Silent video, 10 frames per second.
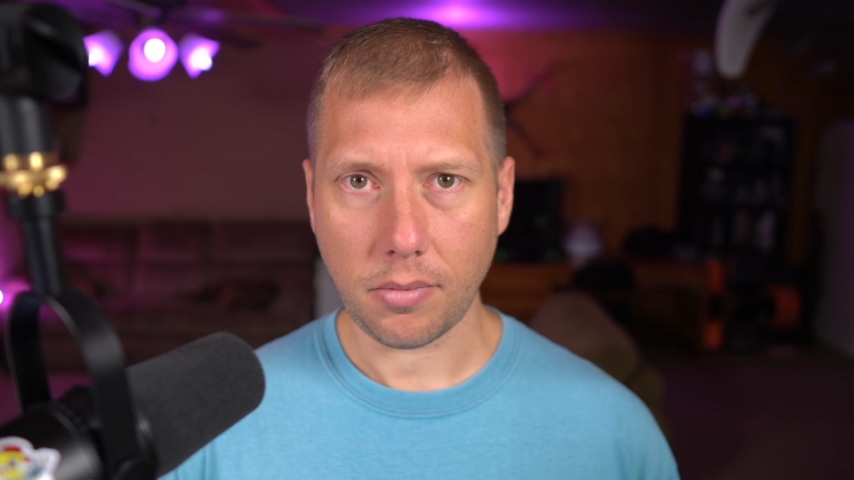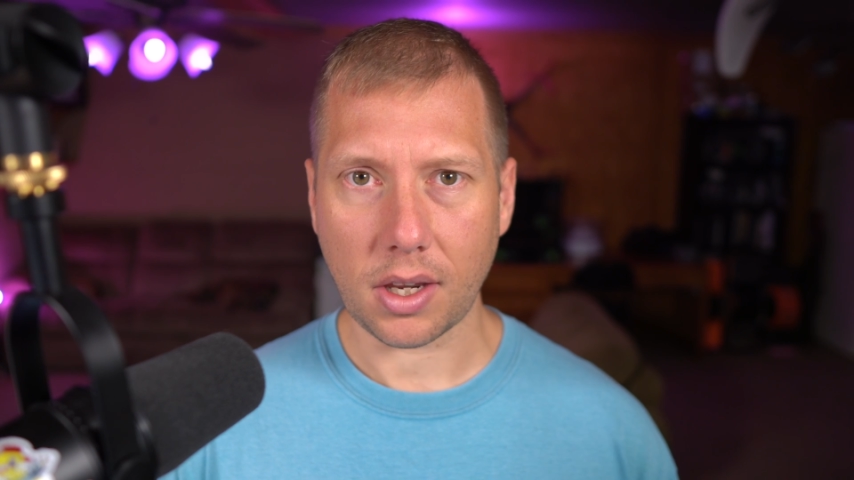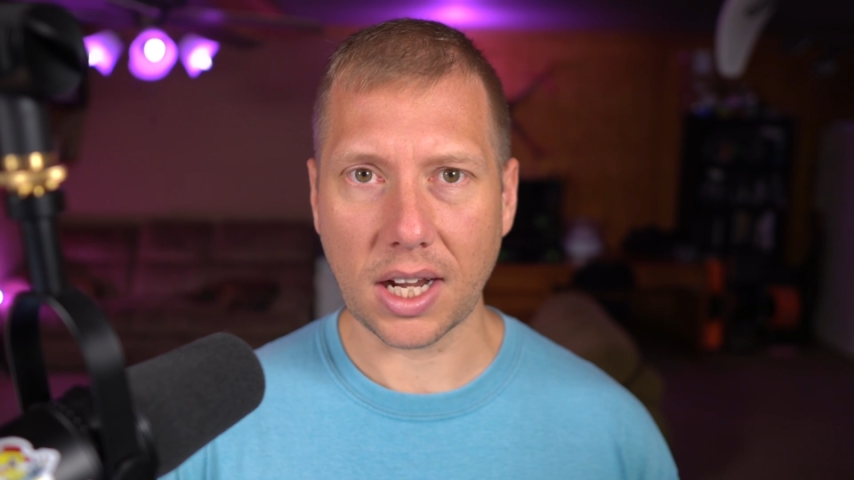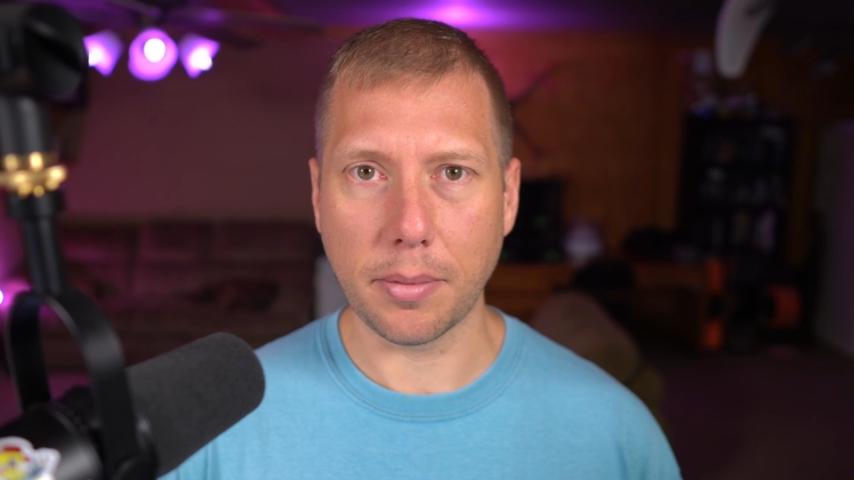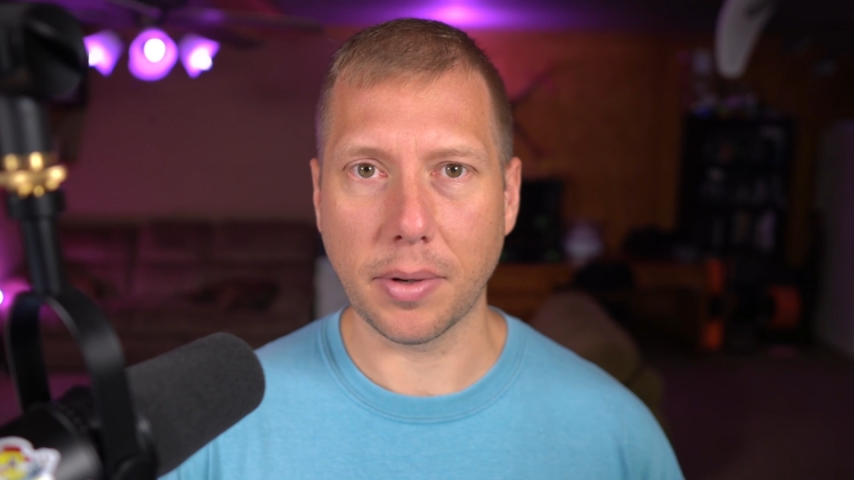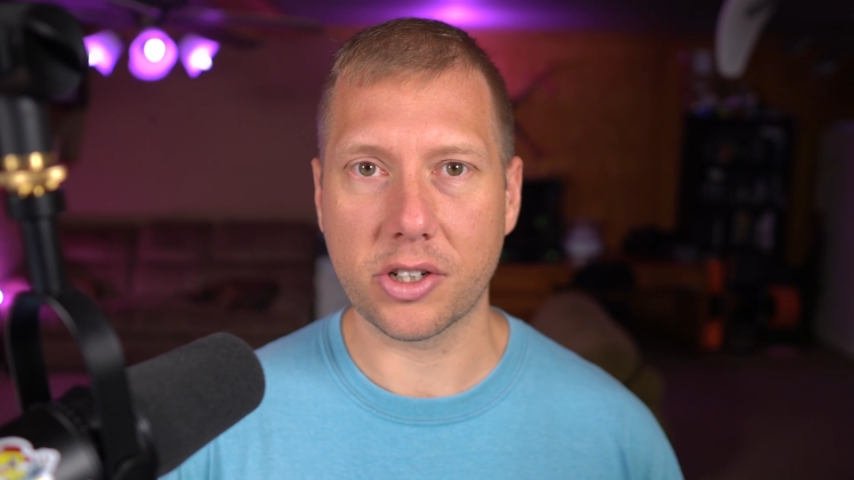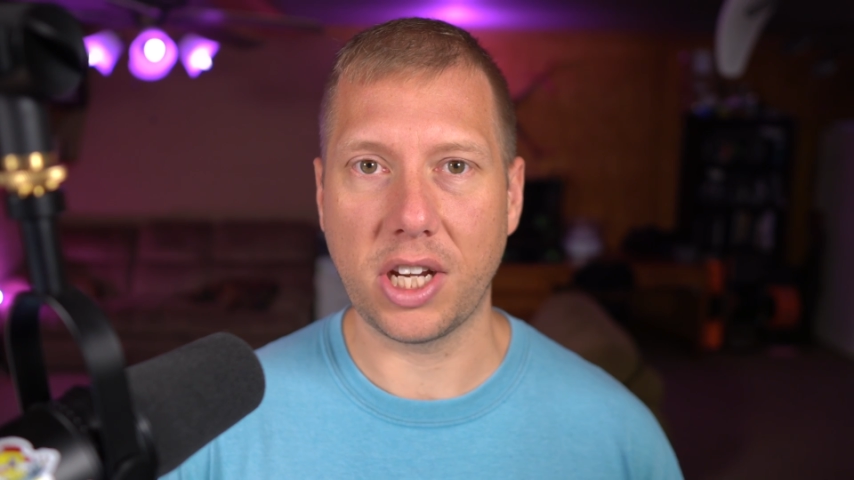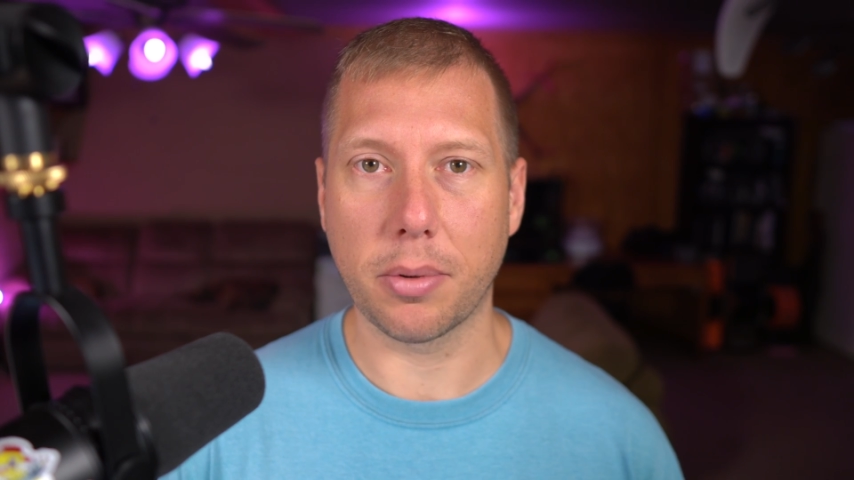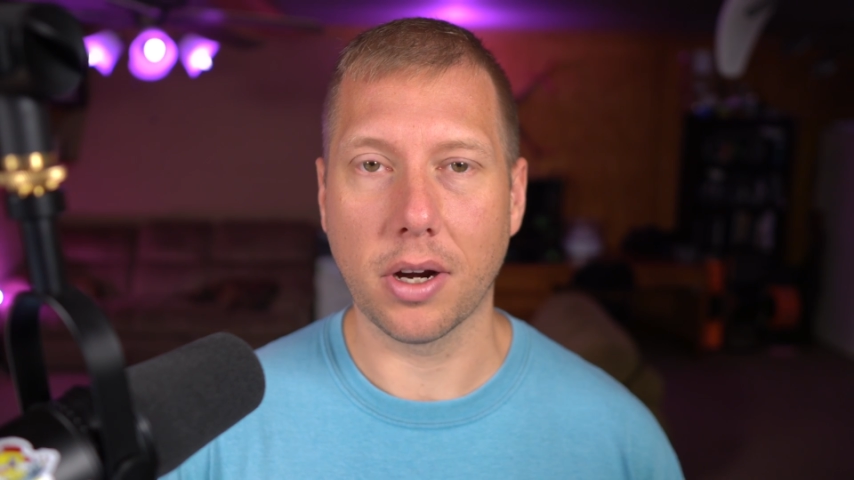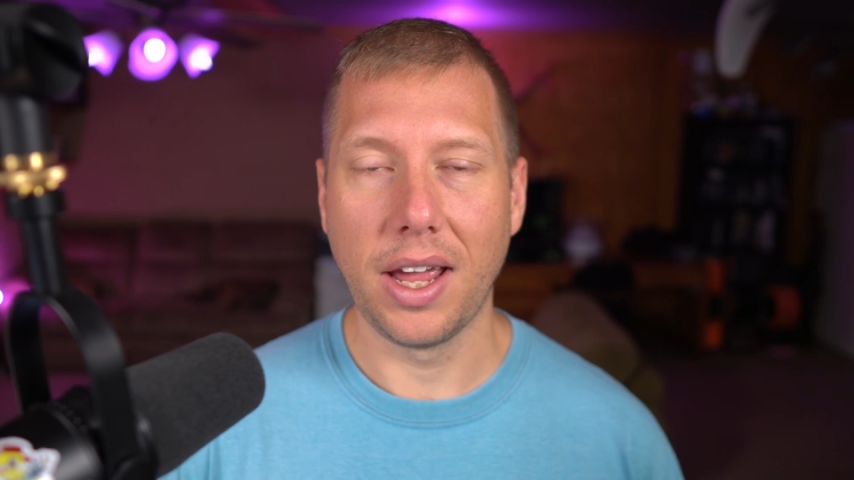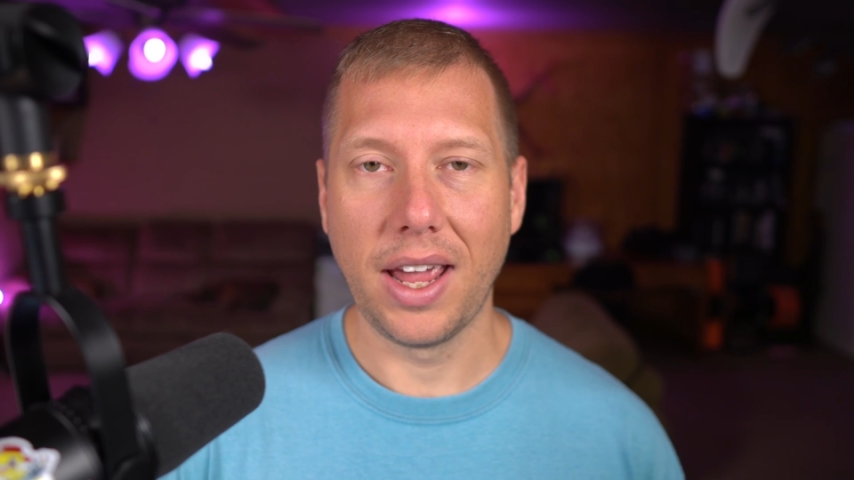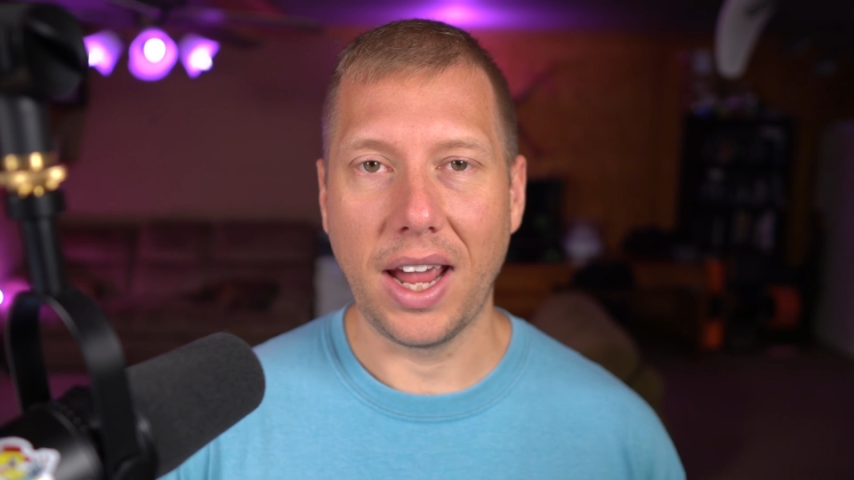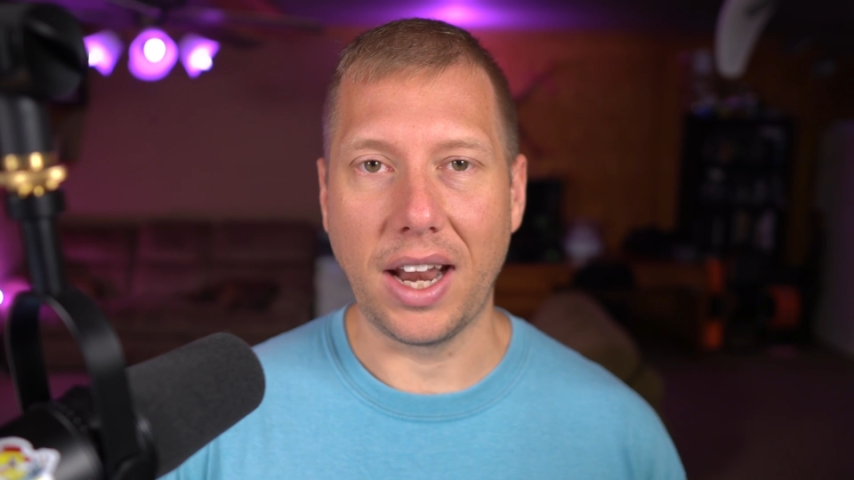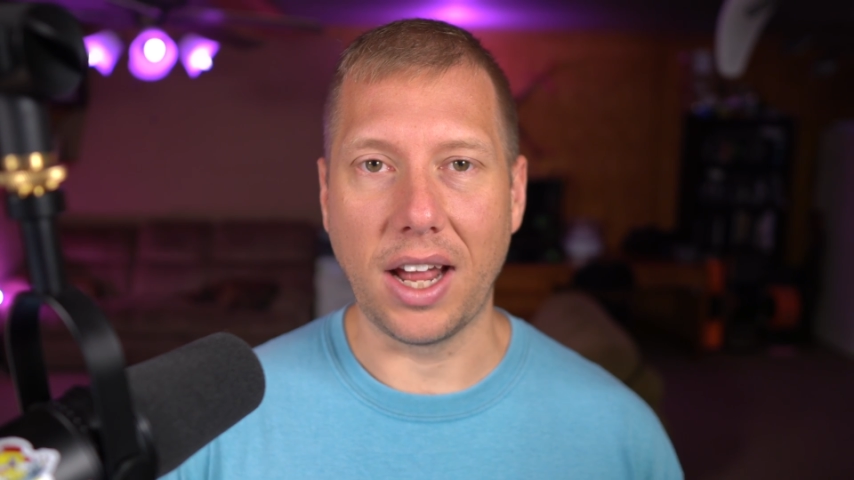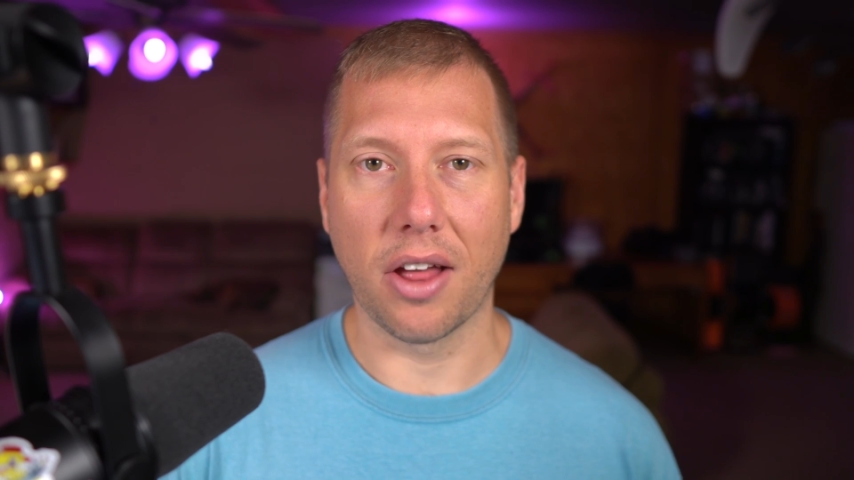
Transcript: A couple bucks cheaper. And the